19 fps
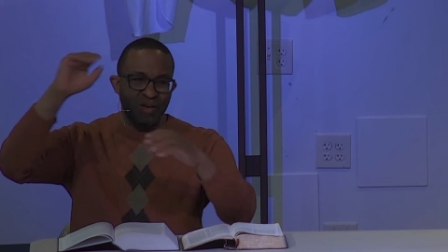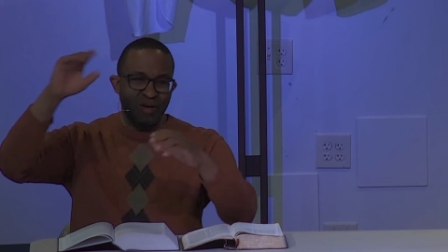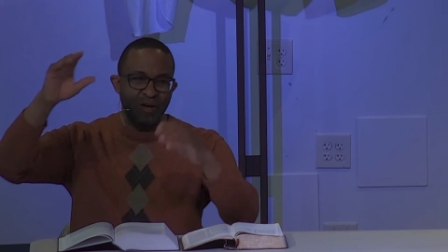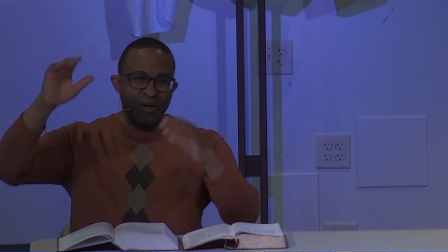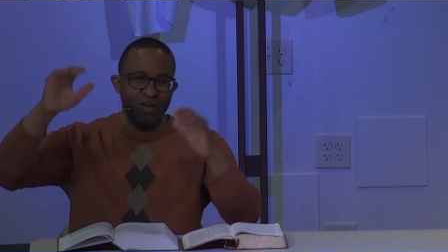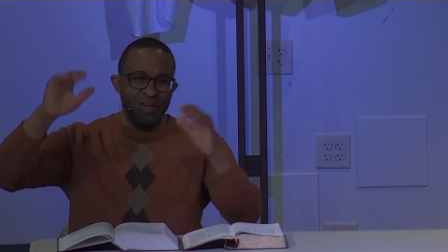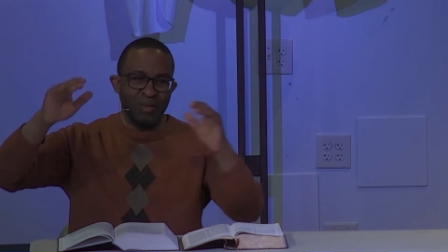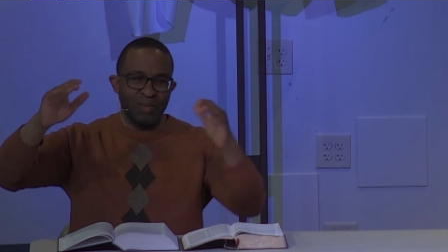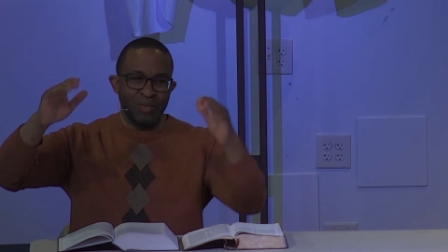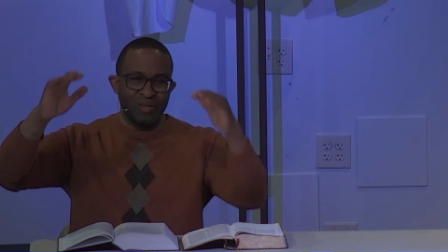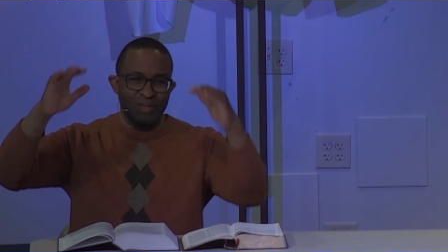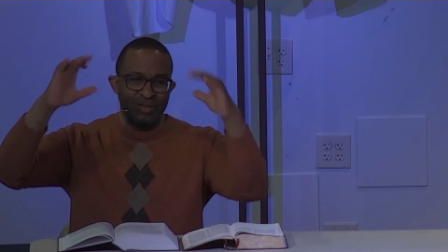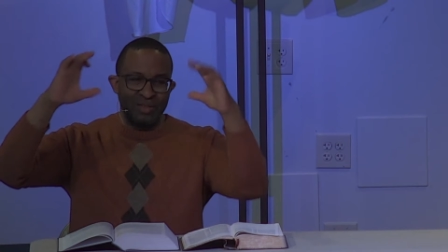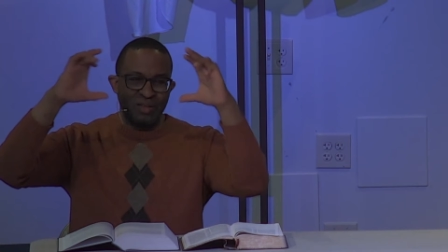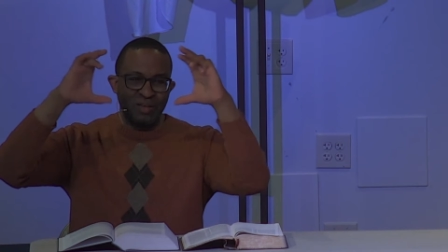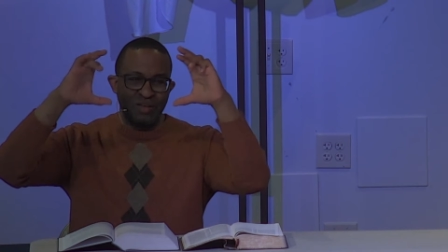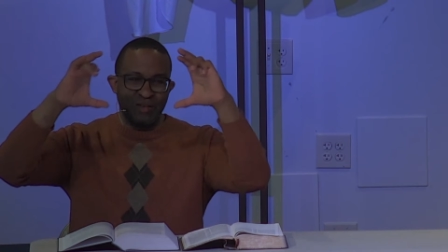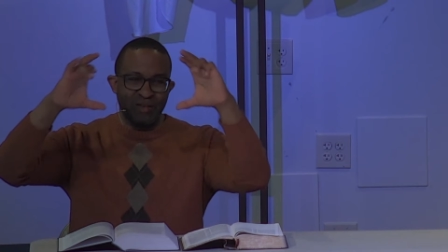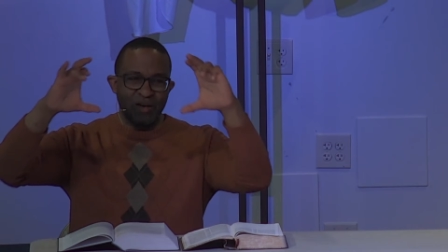arguments
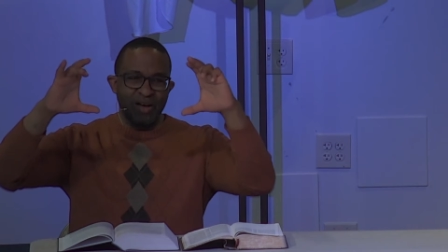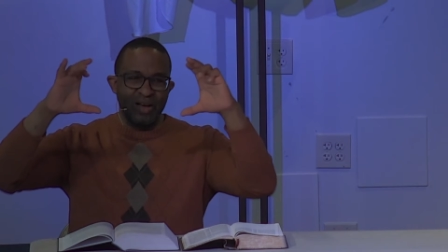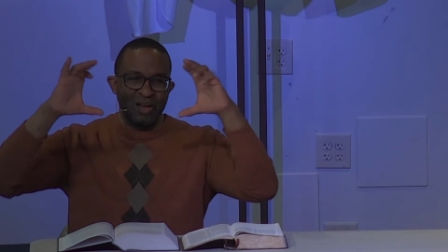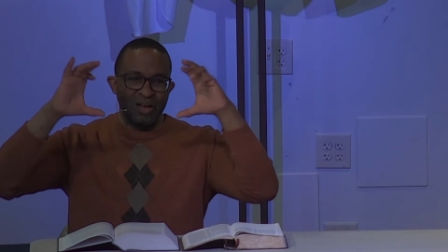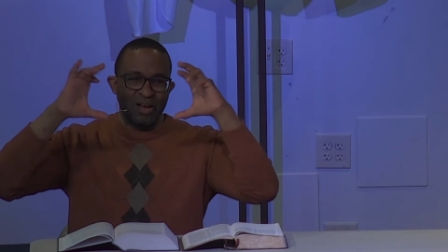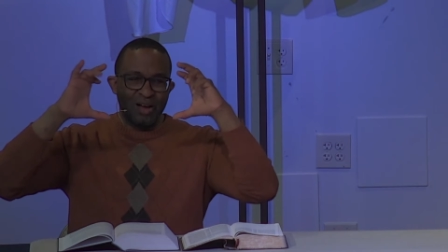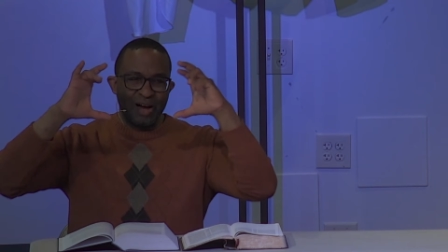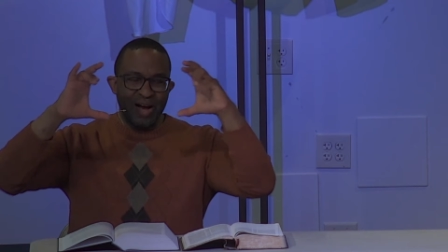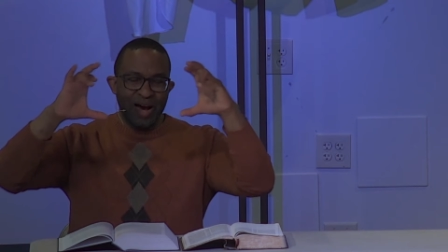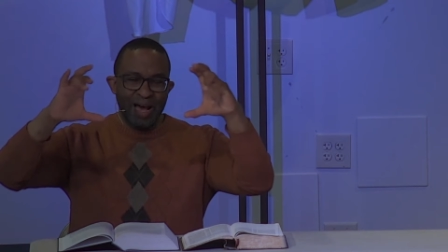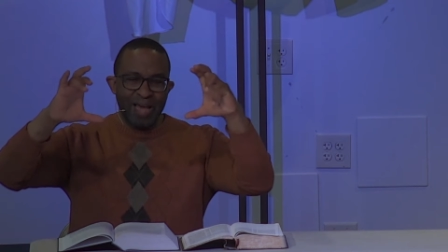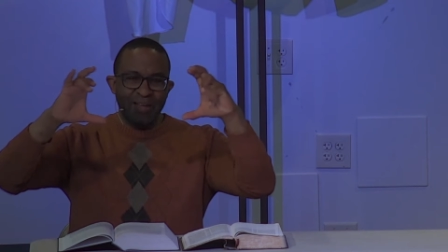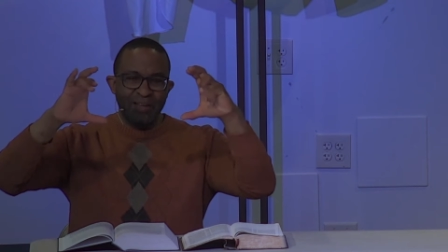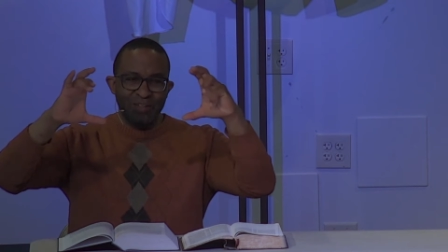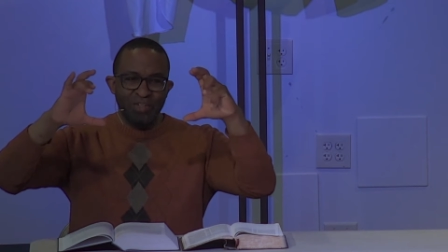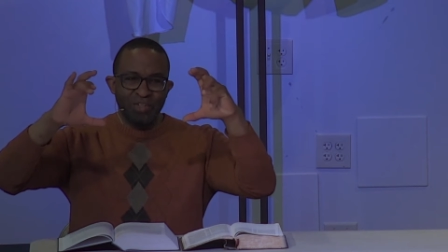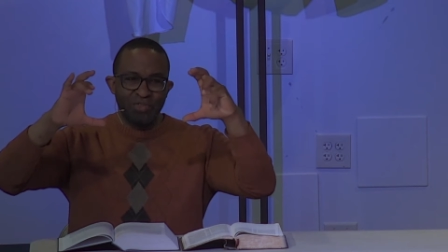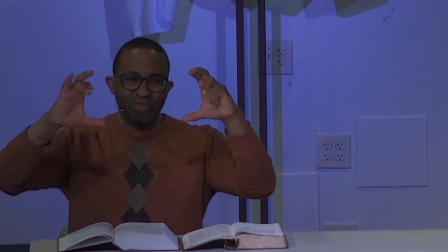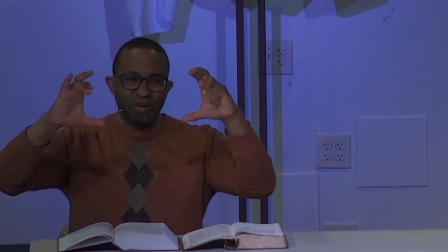that are
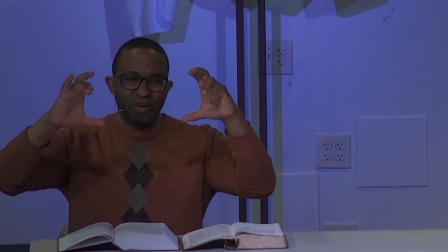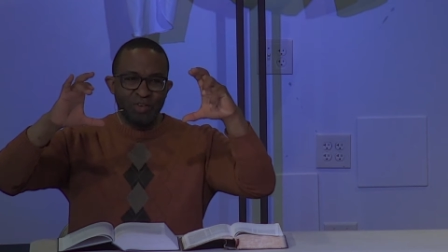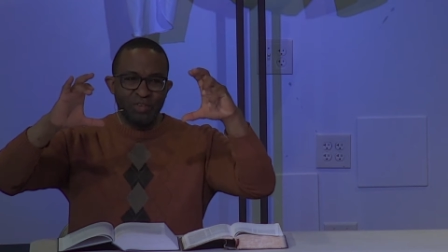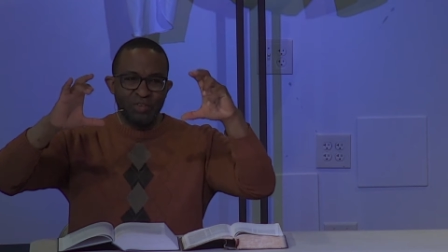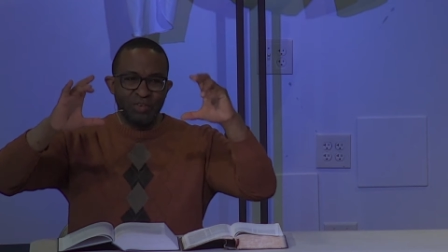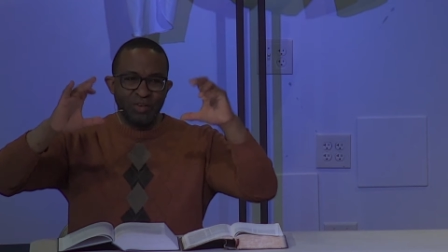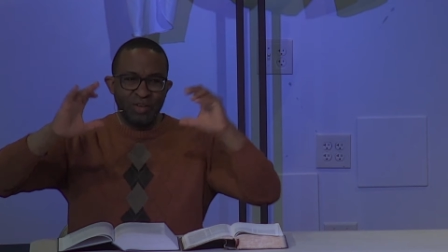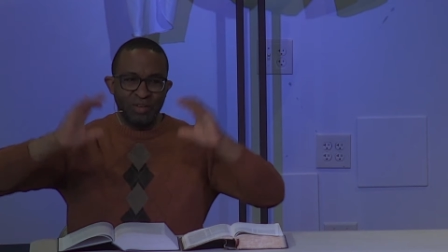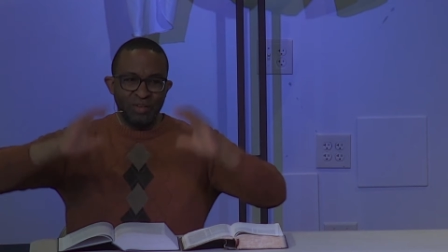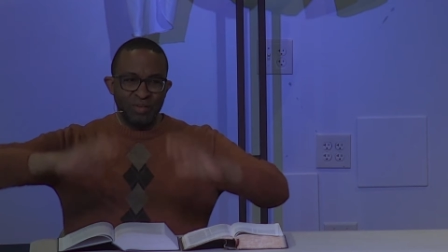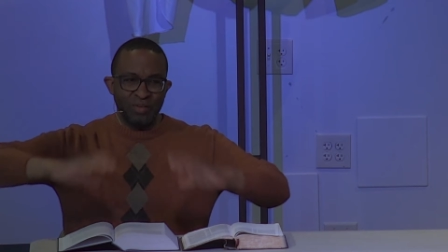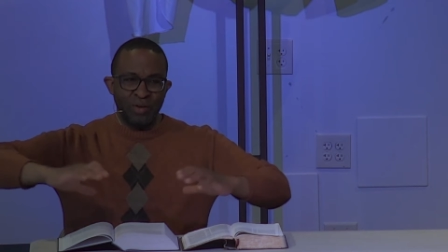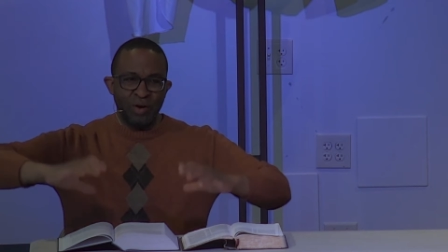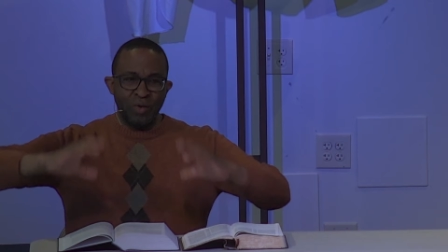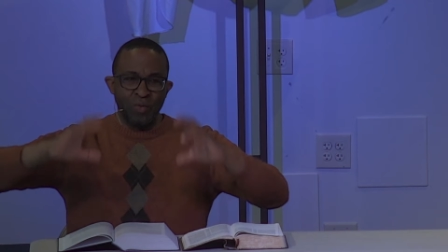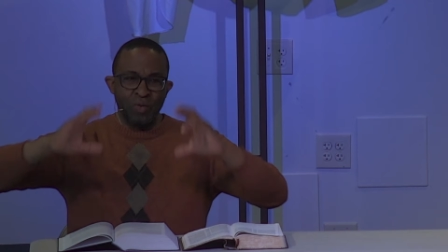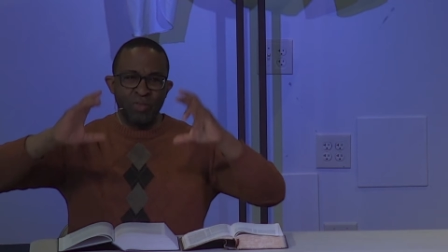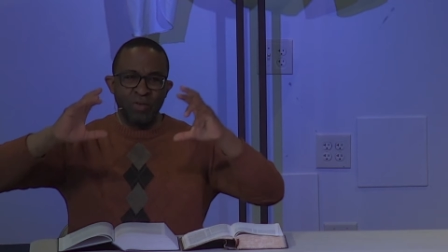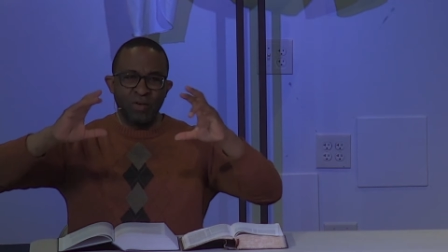highly structured, and you
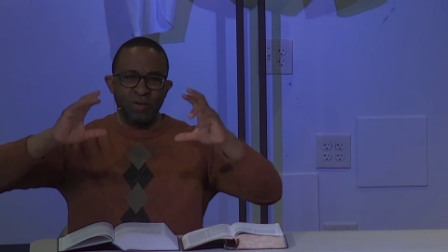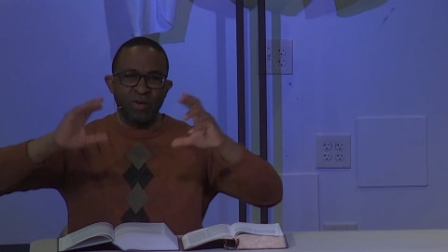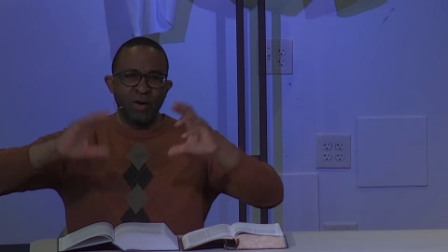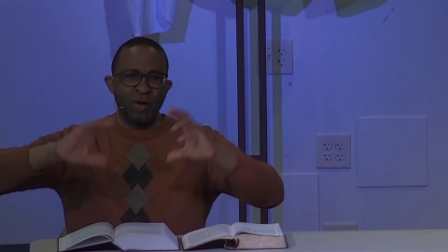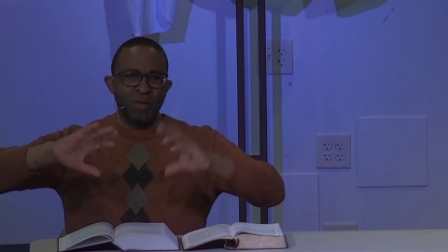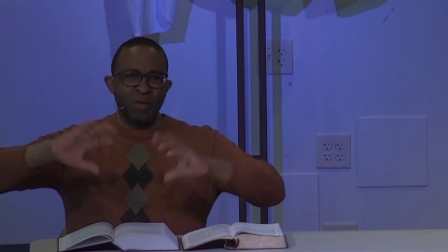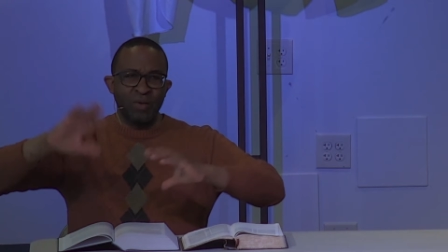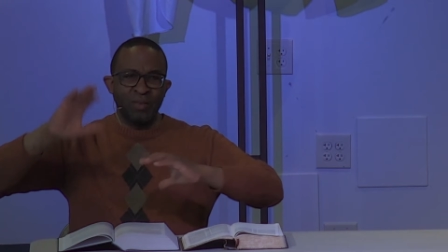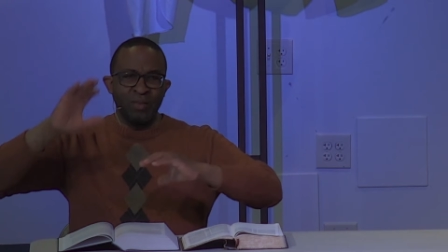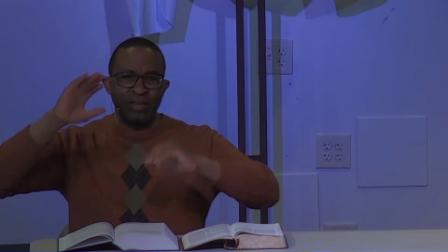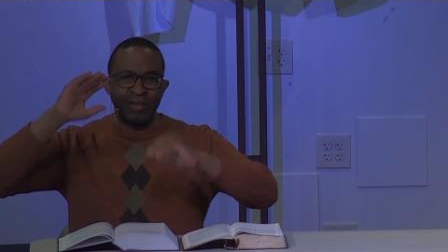know where they're going.